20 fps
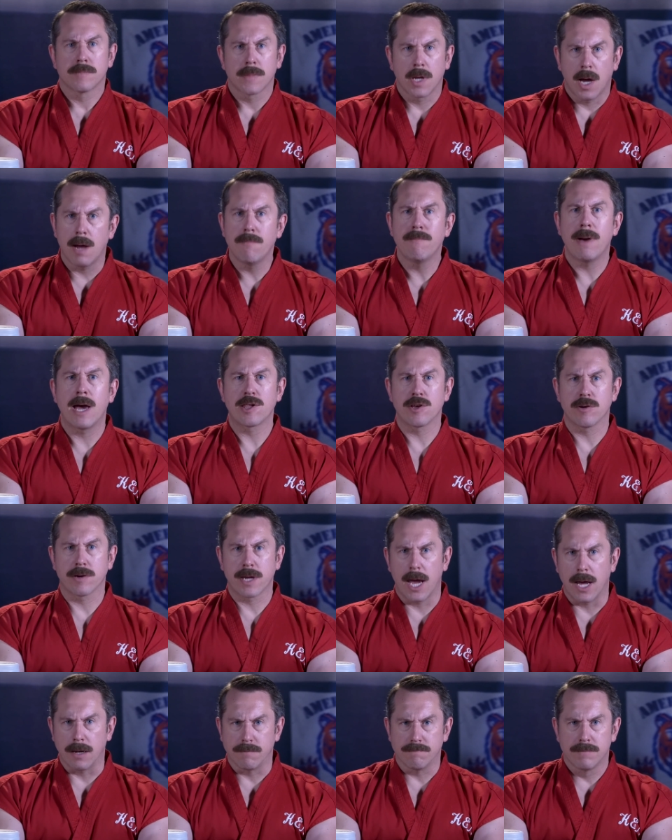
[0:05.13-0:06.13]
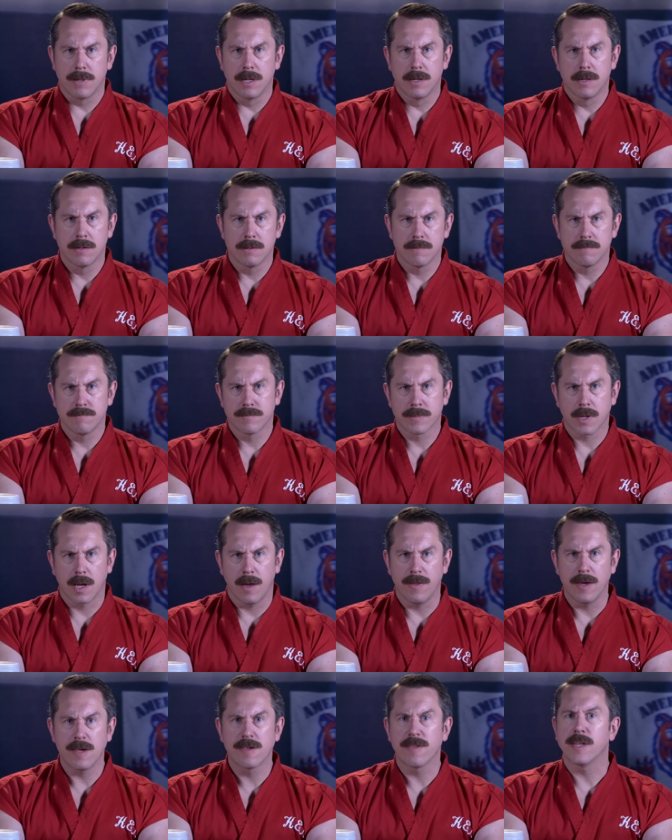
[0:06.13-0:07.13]
I'm Master Ken, and
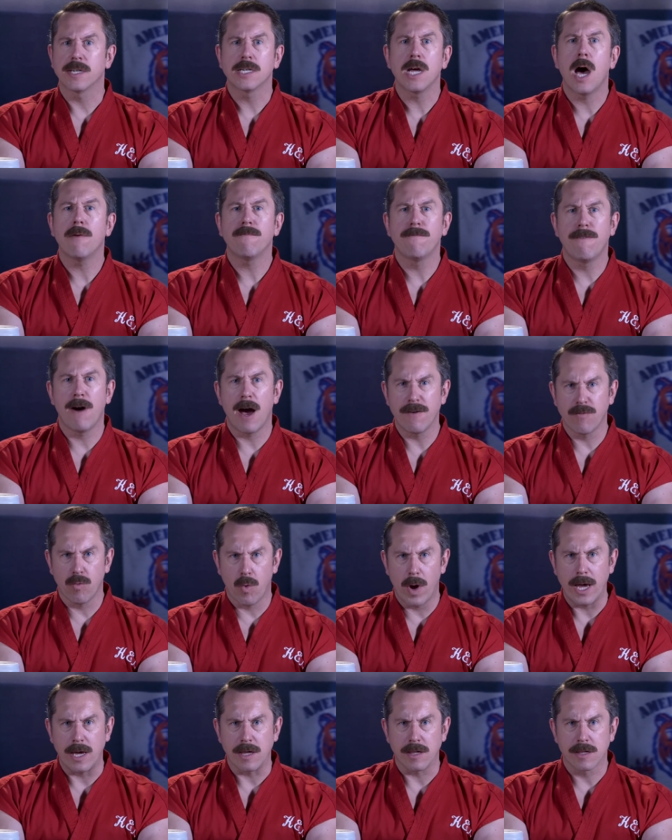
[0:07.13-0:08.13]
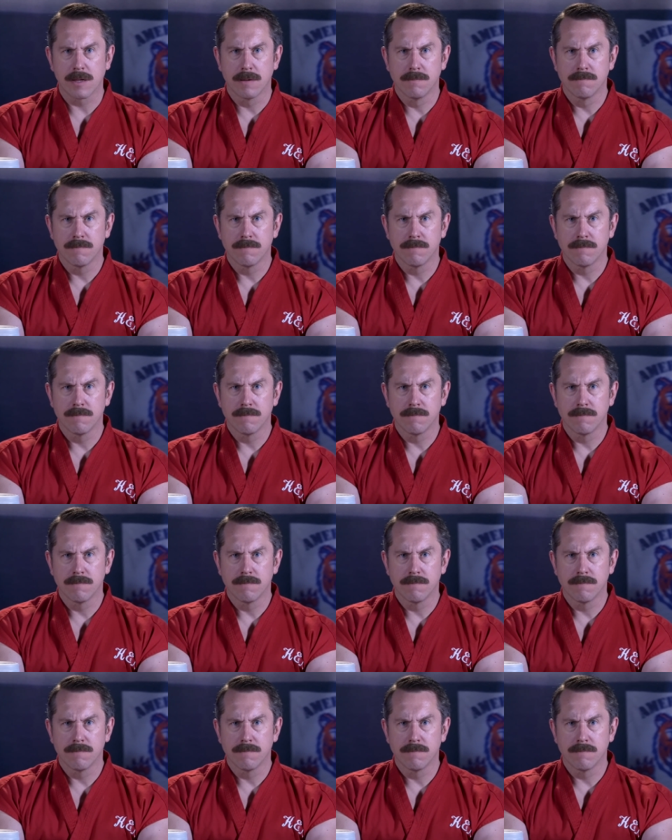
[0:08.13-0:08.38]
these are the top five ways